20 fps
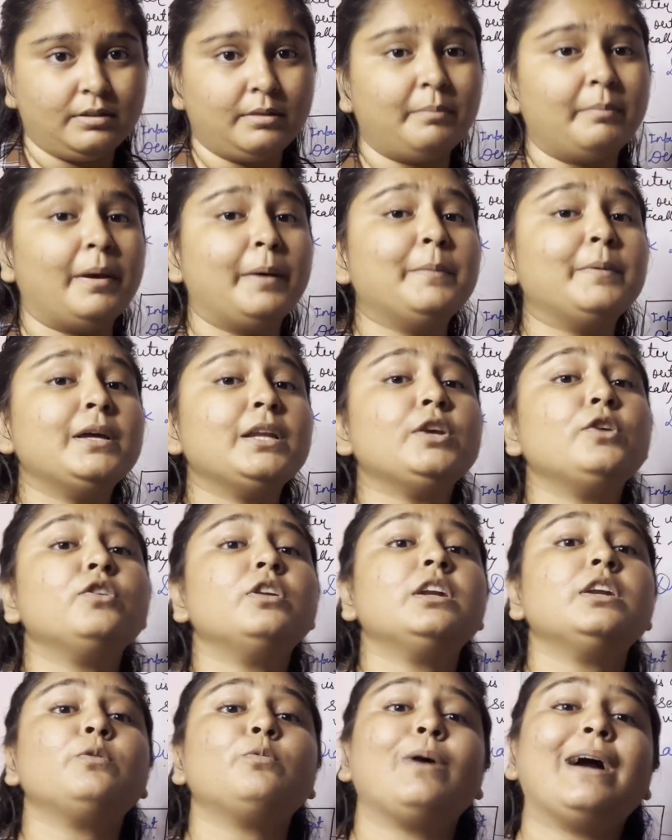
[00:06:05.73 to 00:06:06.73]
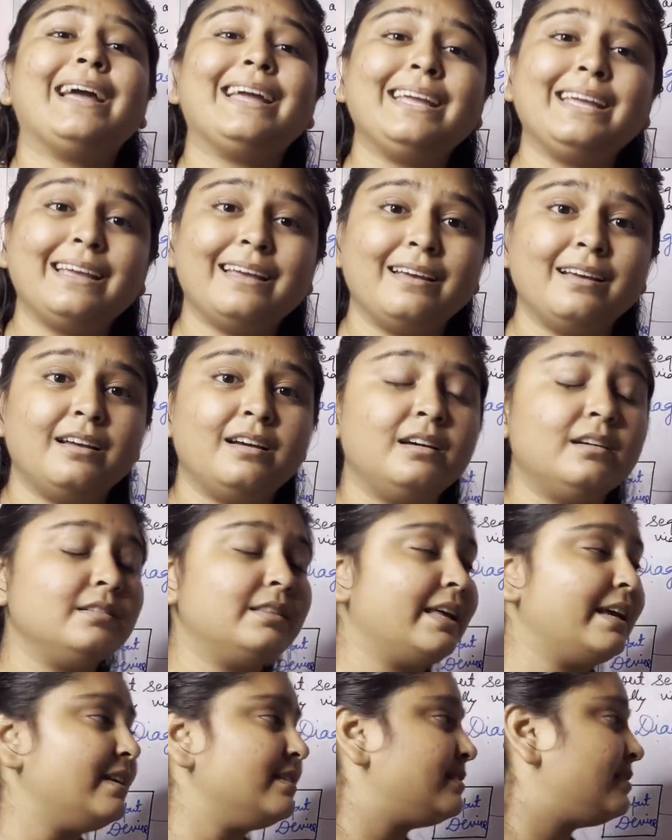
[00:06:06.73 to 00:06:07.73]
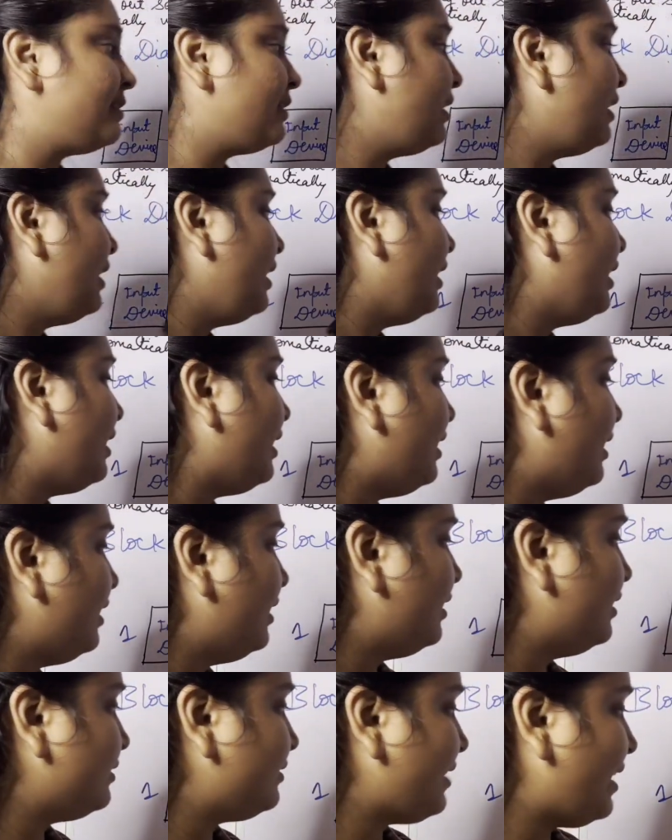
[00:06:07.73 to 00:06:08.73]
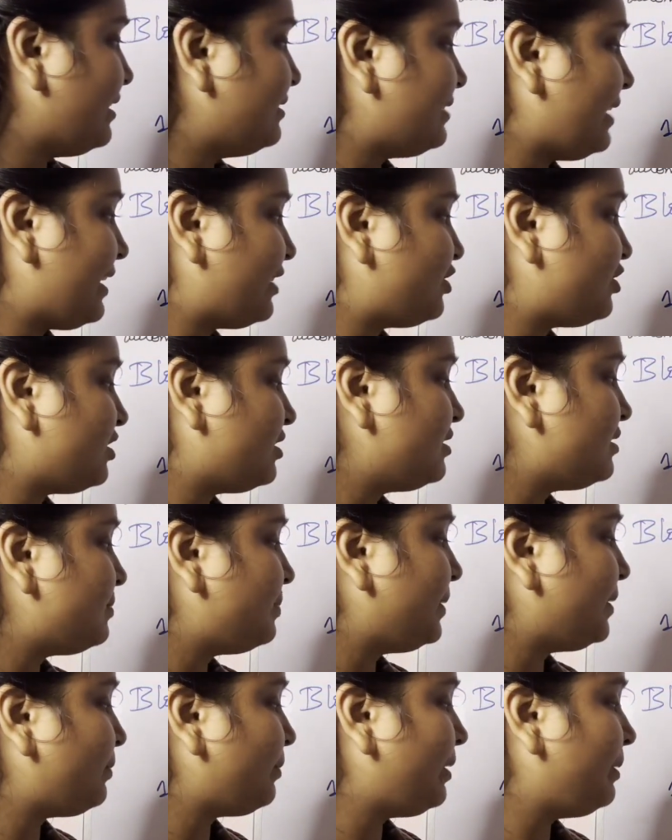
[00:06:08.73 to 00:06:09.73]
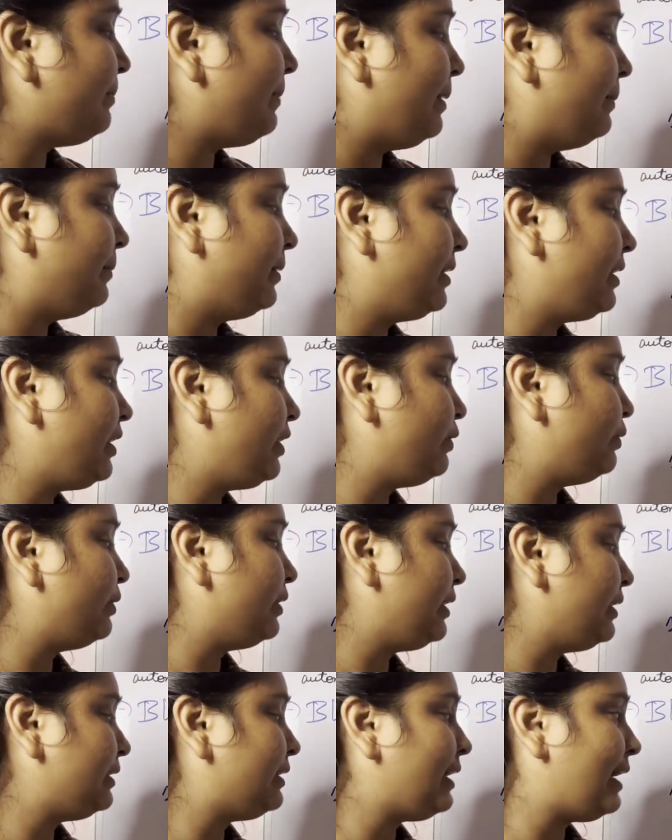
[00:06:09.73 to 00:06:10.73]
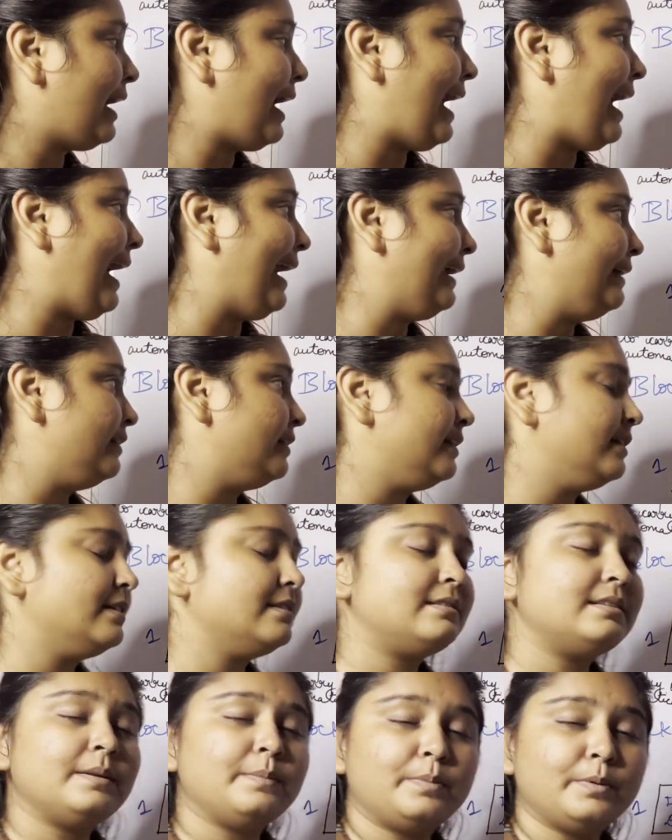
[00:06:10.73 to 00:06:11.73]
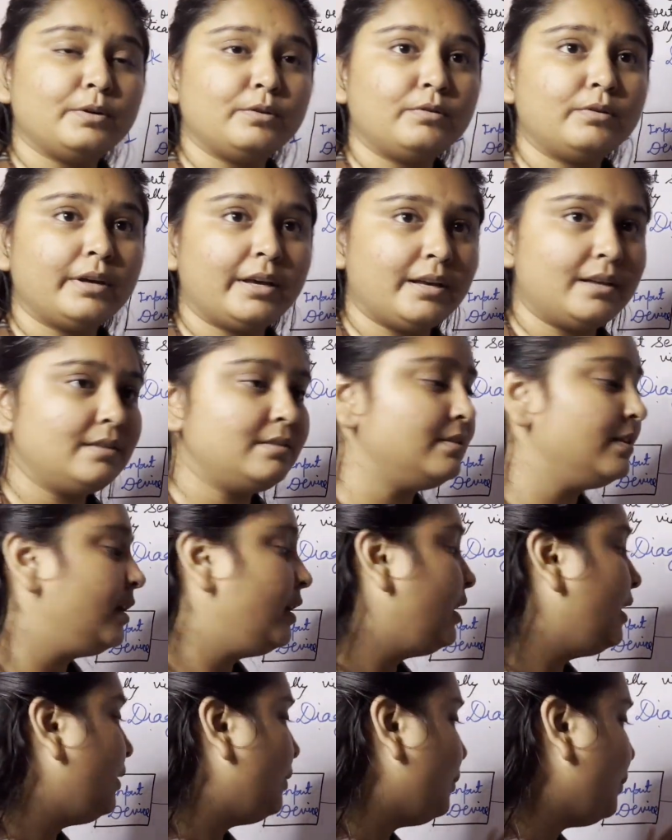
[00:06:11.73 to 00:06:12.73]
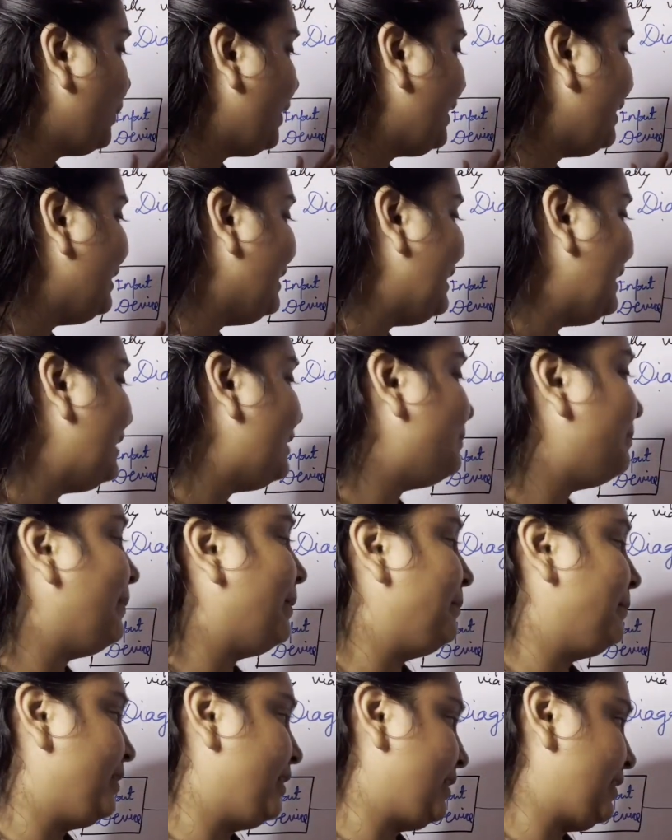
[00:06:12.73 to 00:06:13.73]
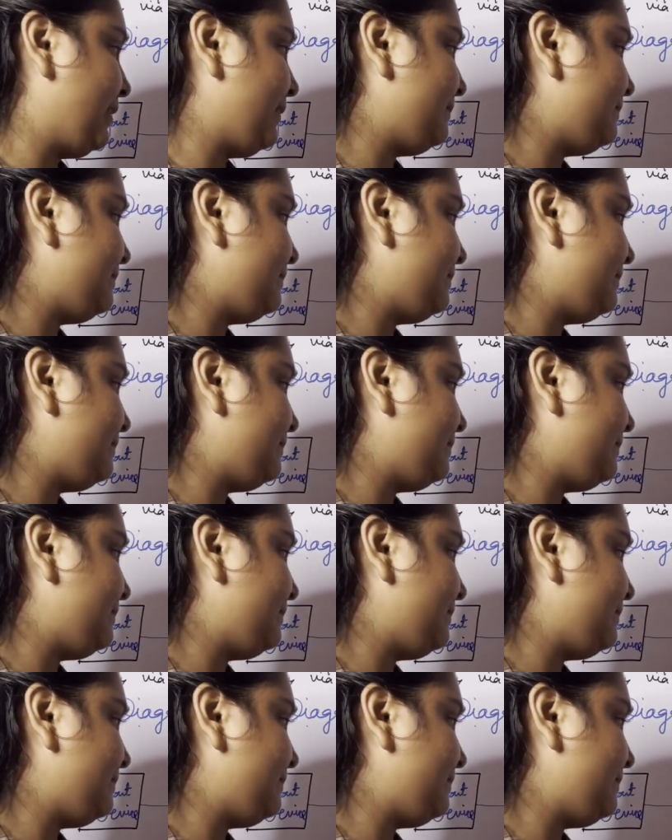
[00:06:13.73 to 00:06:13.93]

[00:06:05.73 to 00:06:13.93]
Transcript: Memory unit, why there's transactions between memory unit and CPU is we need memory.